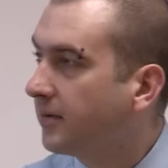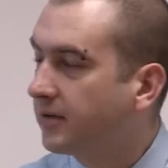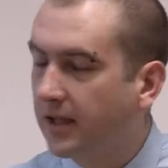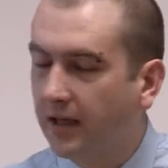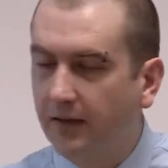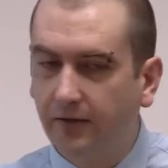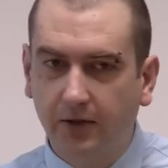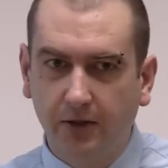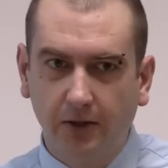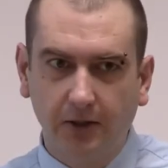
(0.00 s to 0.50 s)
name's
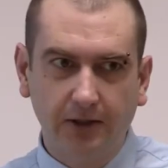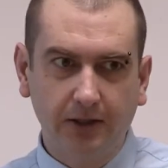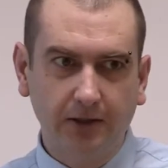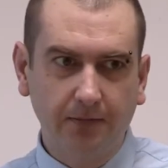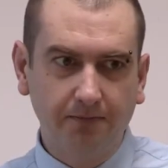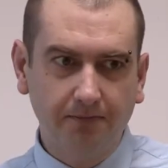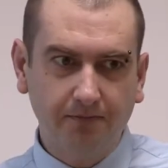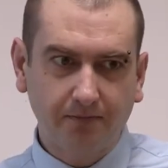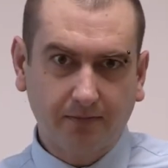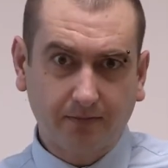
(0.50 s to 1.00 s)
Dave Joyce.
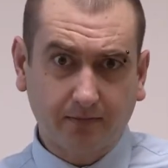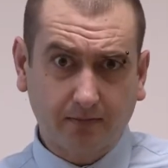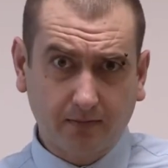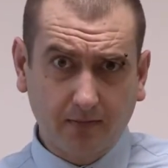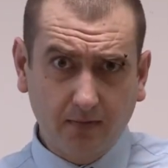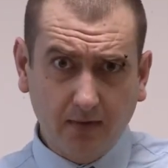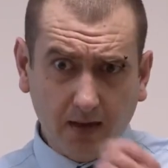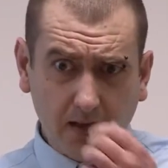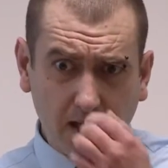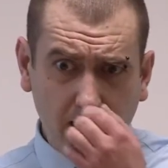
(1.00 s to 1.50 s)

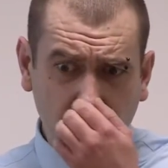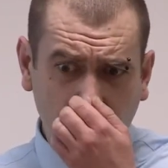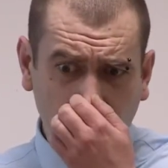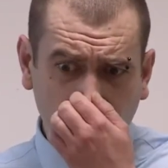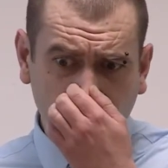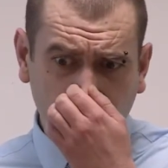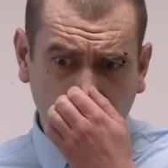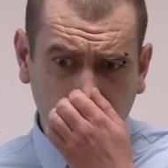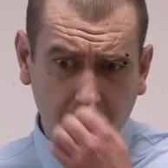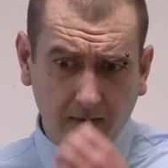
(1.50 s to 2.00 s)

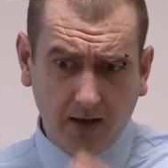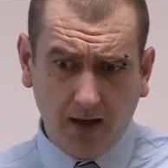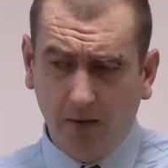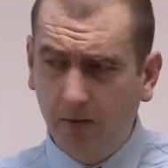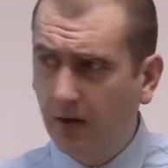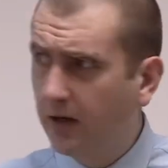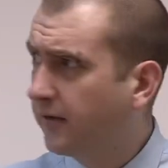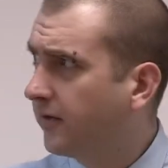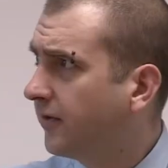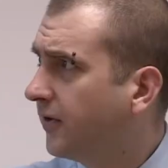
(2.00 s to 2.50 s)
I
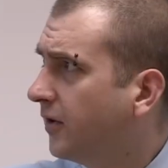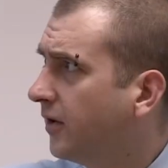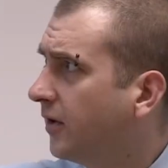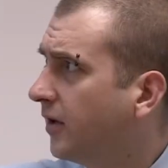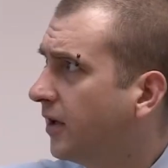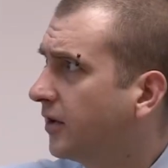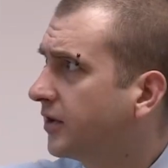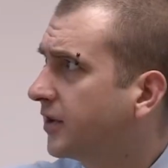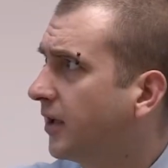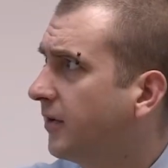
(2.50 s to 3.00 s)
work for
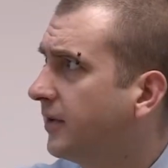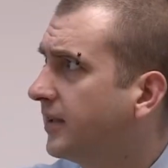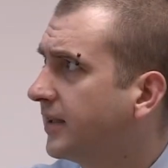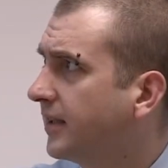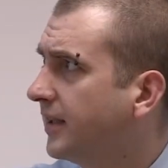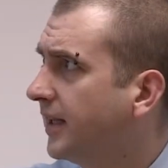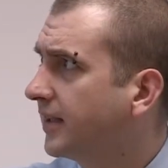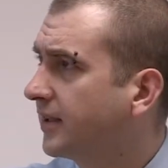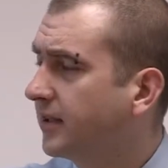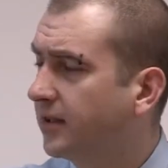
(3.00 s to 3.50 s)
Husco
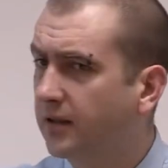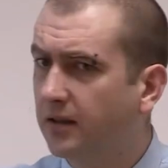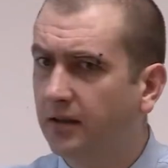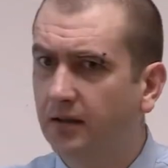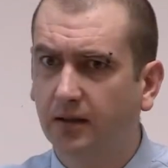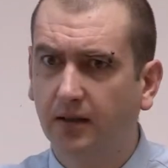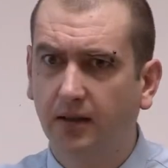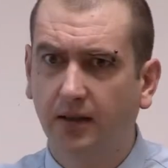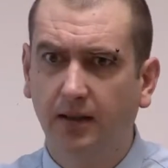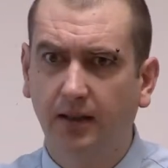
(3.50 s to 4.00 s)
International.
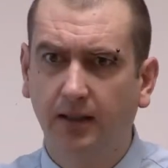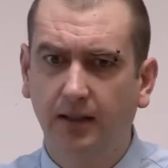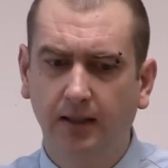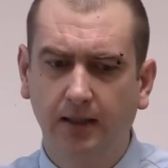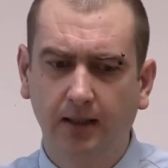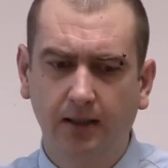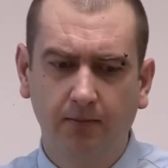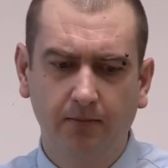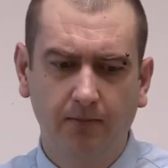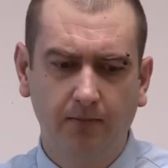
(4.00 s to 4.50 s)

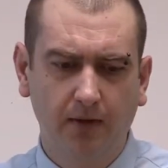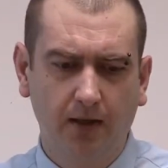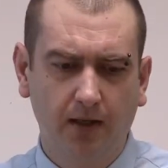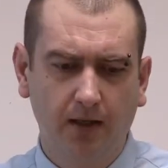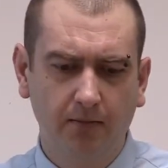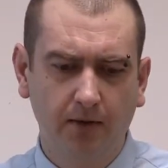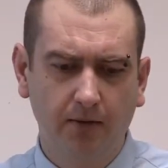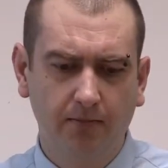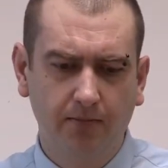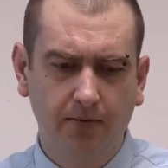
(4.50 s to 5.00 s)

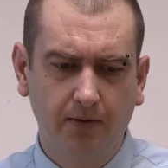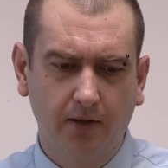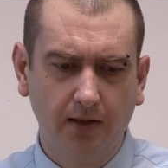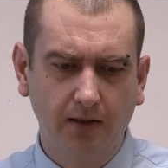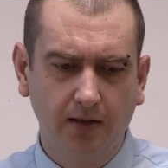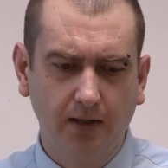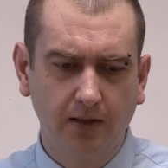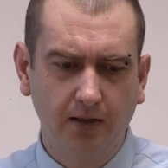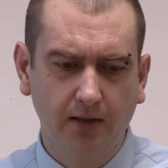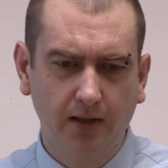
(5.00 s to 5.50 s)
I'm a
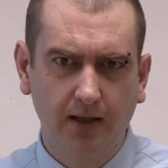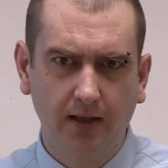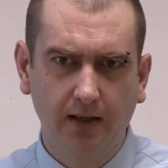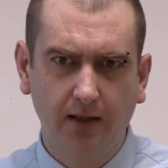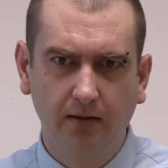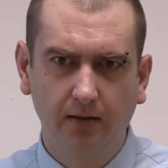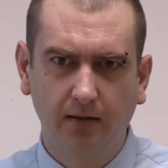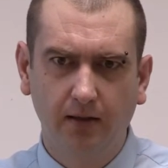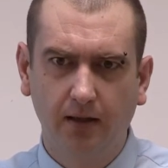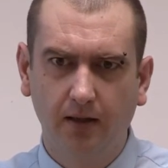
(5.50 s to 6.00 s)
product
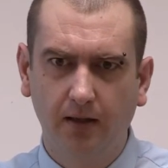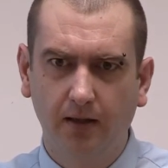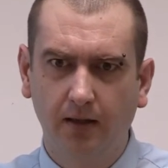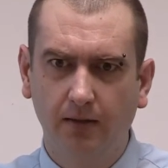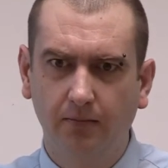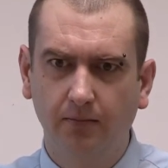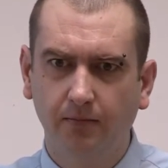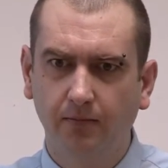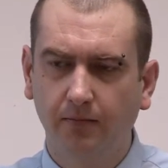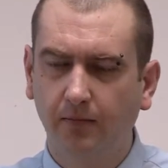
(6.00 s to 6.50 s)
engineer.
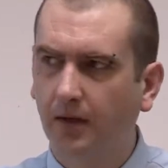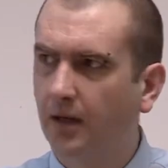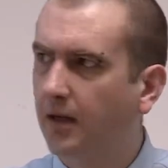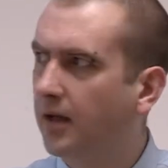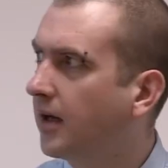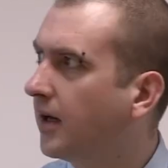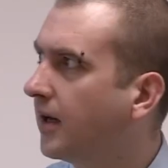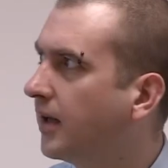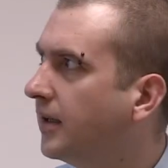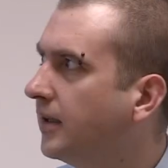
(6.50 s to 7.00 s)

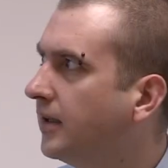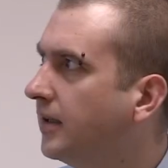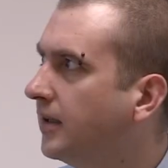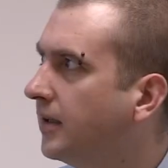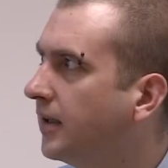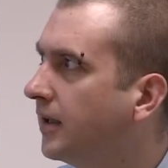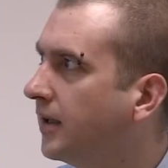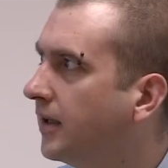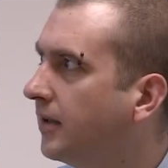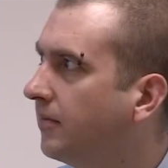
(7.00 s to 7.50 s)

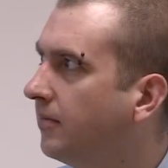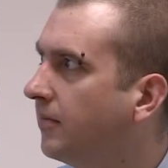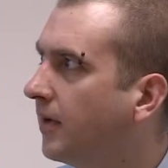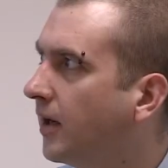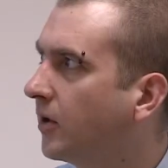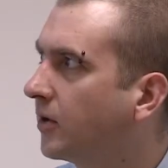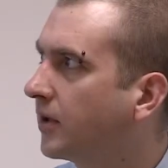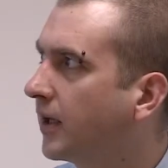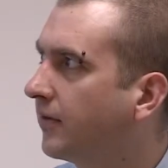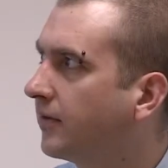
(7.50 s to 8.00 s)
I
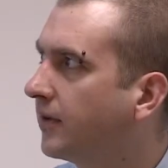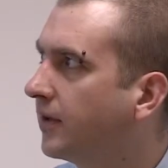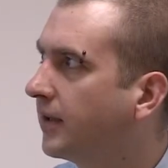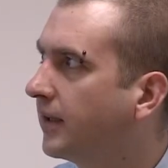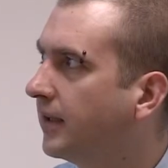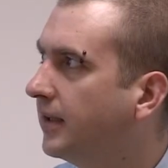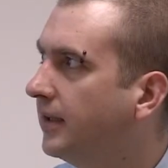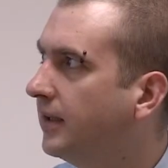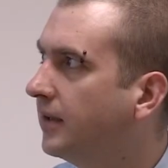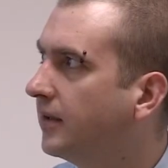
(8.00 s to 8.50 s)
look after
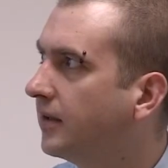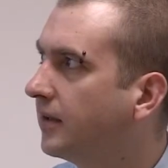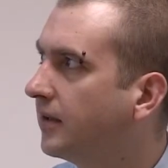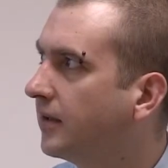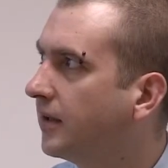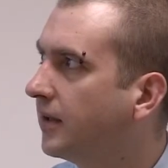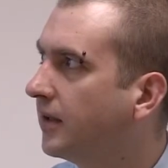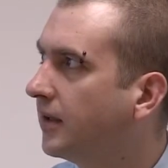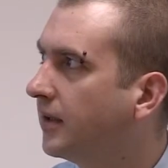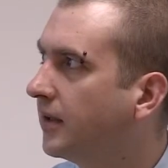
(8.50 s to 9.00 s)
the
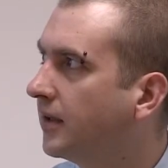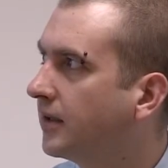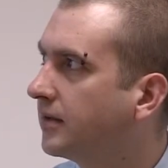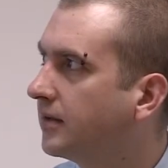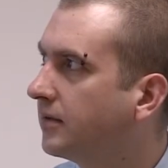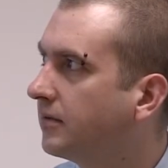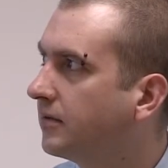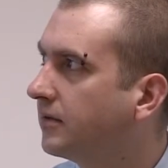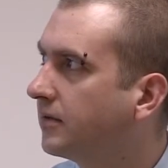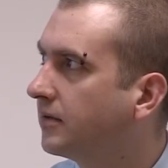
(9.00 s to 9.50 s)

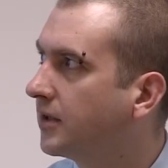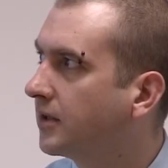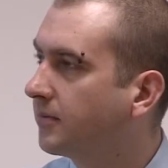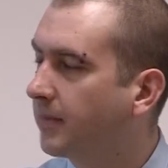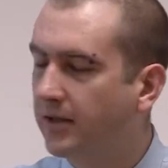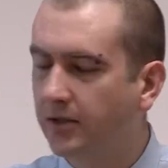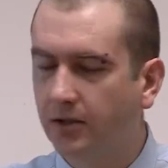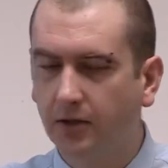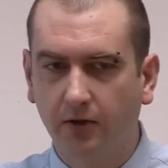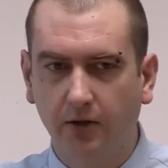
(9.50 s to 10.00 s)

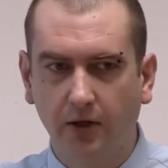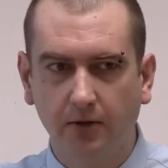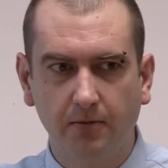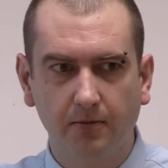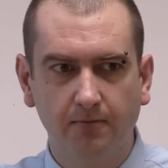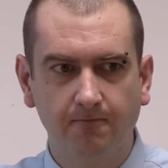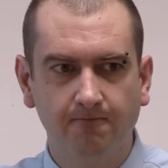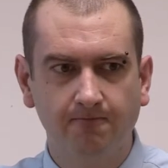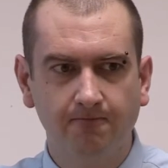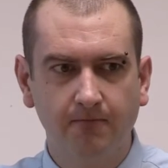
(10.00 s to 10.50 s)
suspension group.
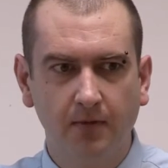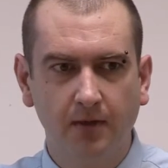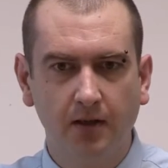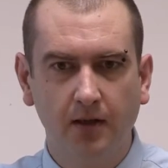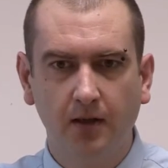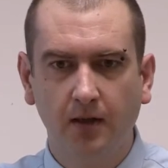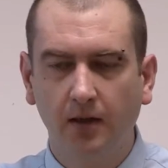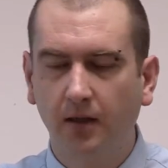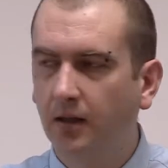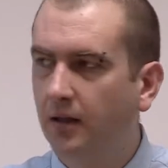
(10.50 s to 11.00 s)

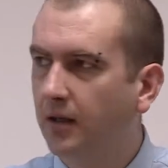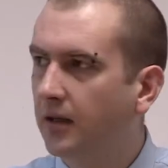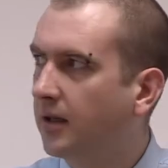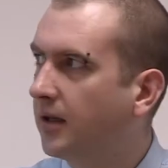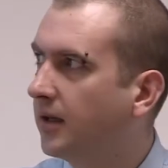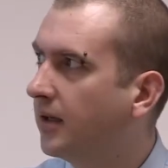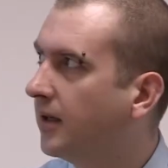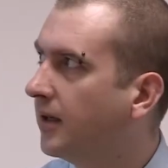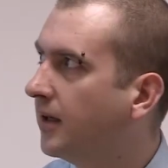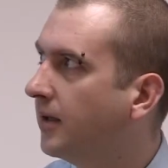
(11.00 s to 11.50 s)

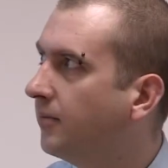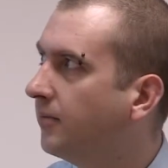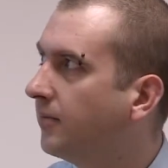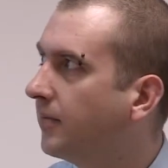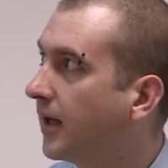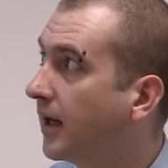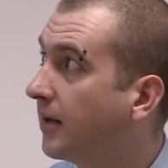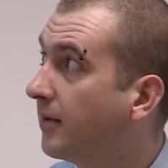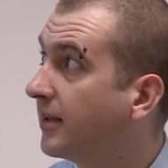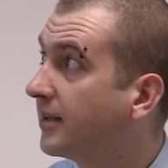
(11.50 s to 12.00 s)
I'm
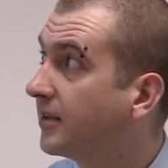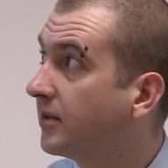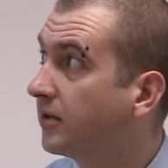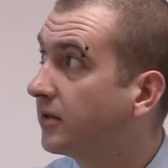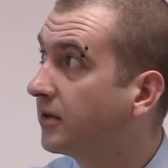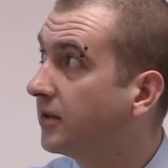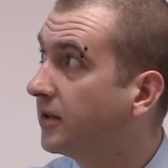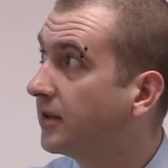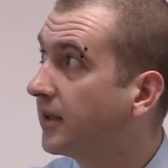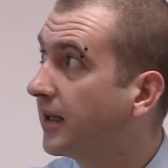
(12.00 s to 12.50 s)
here to
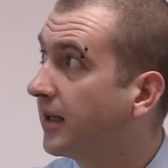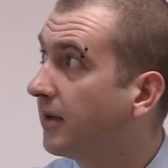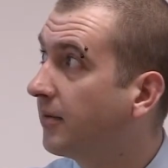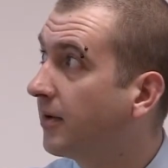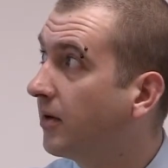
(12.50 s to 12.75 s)
talk to you today